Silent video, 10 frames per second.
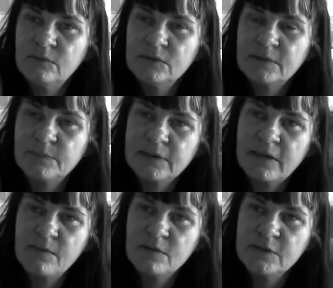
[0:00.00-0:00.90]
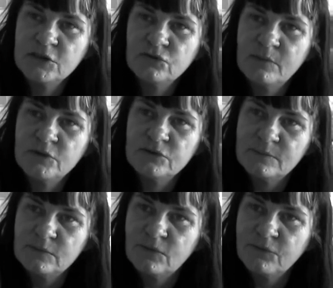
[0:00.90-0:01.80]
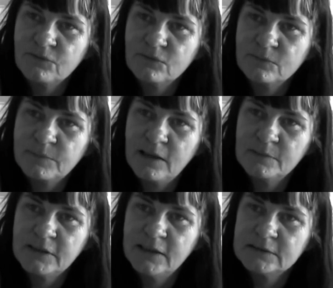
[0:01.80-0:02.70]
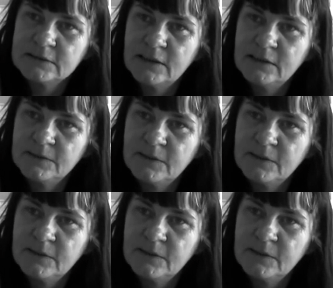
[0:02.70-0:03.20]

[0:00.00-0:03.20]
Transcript: We carry the big drum and drum it right through Parliament House daily,